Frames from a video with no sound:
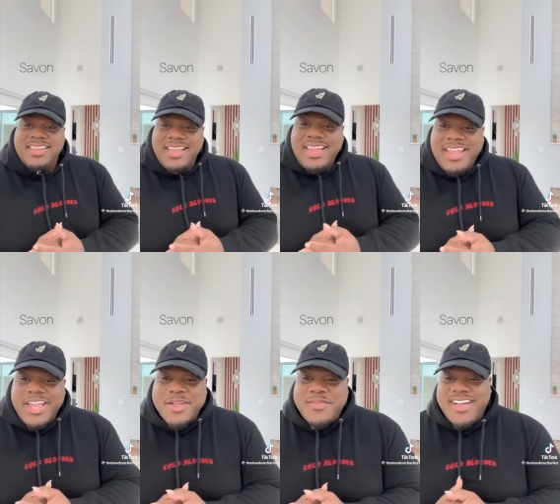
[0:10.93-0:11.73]

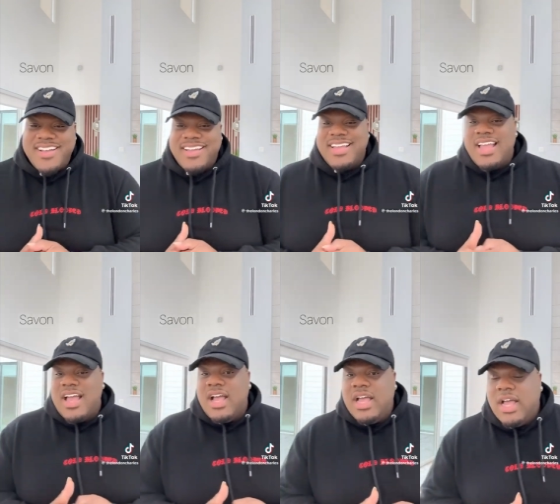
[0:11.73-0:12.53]
Hey, Ma,
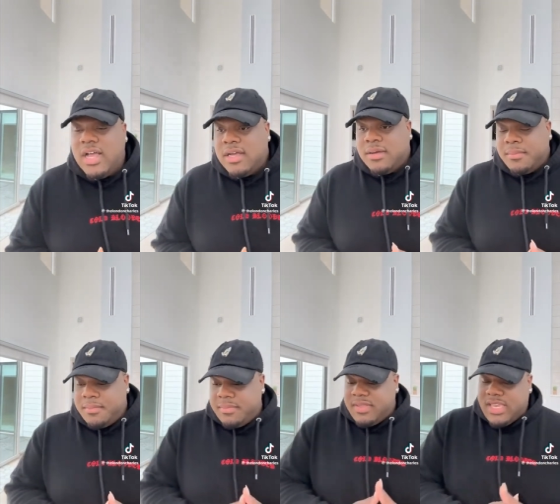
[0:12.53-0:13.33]
um,
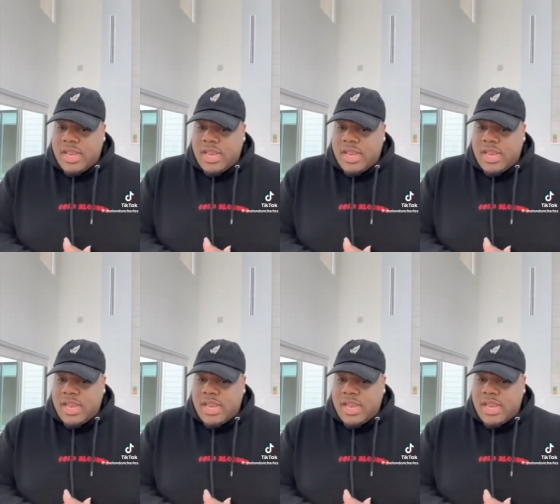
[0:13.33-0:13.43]
can I